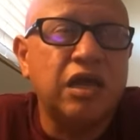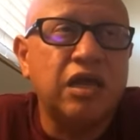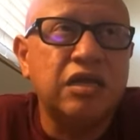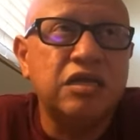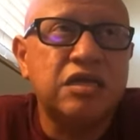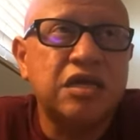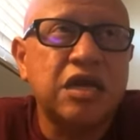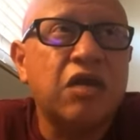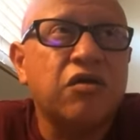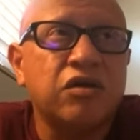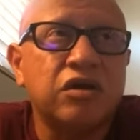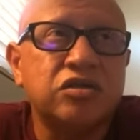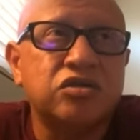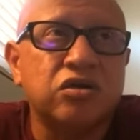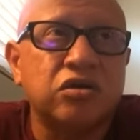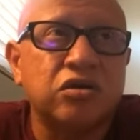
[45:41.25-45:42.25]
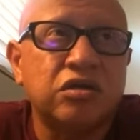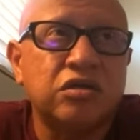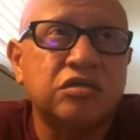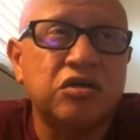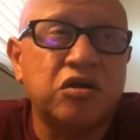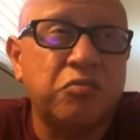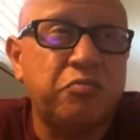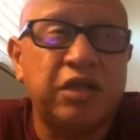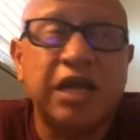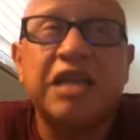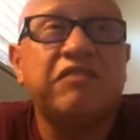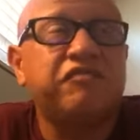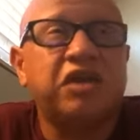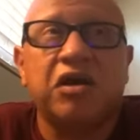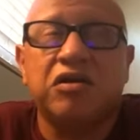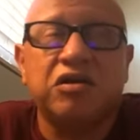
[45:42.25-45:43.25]
any character because there are plenty
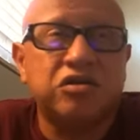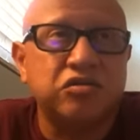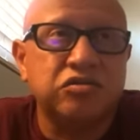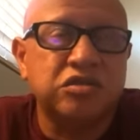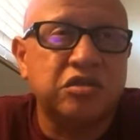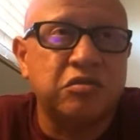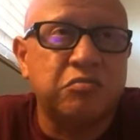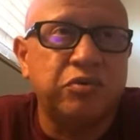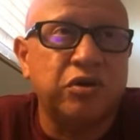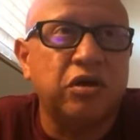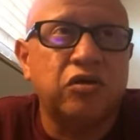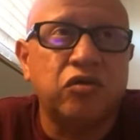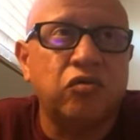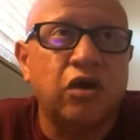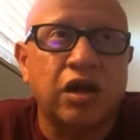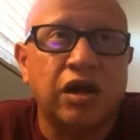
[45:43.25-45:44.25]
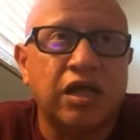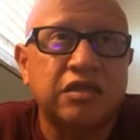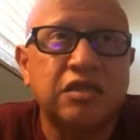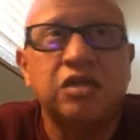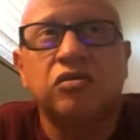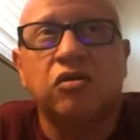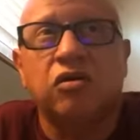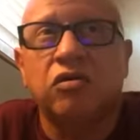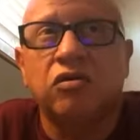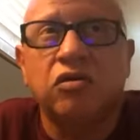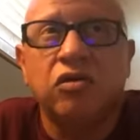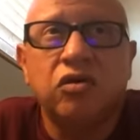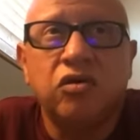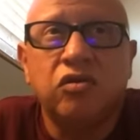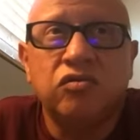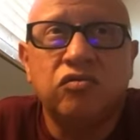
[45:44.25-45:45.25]
of characters in the book who are Latino
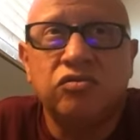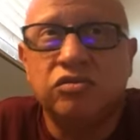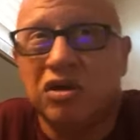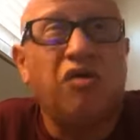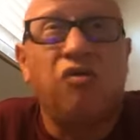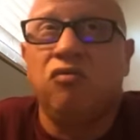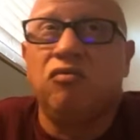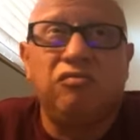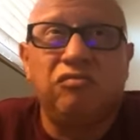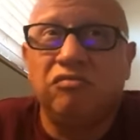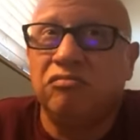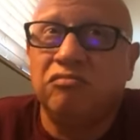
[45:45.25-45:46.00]
who don't